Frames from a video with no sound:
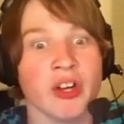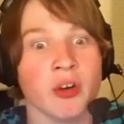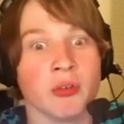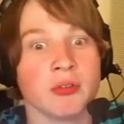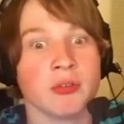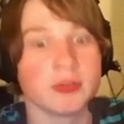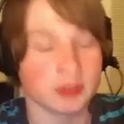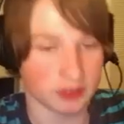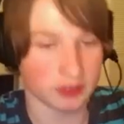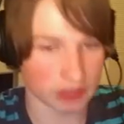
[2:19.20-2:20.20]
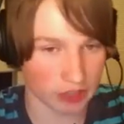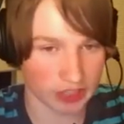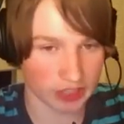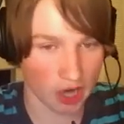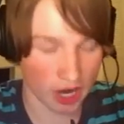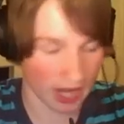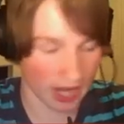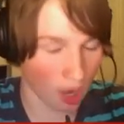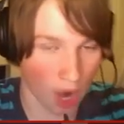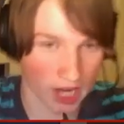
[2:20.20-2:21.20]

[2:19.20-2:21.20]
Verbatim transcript: Oh no! Don't do it!